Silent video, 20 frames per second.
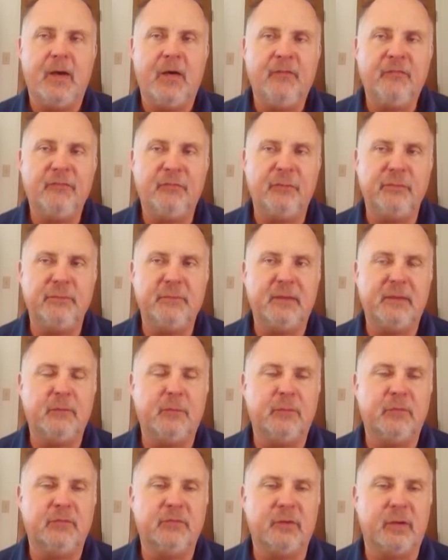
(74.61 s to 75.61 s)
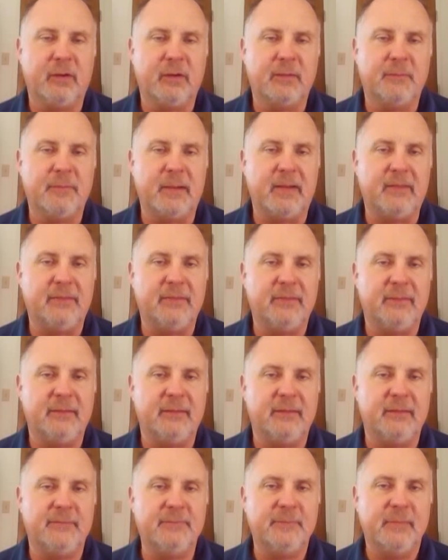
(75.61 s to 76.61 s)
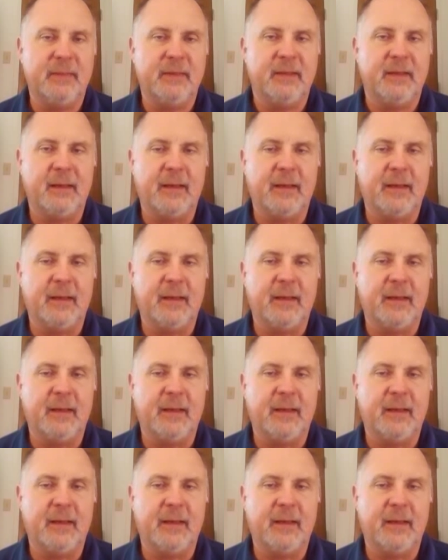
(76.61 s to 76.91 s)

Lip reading: Also, you may want to talk about their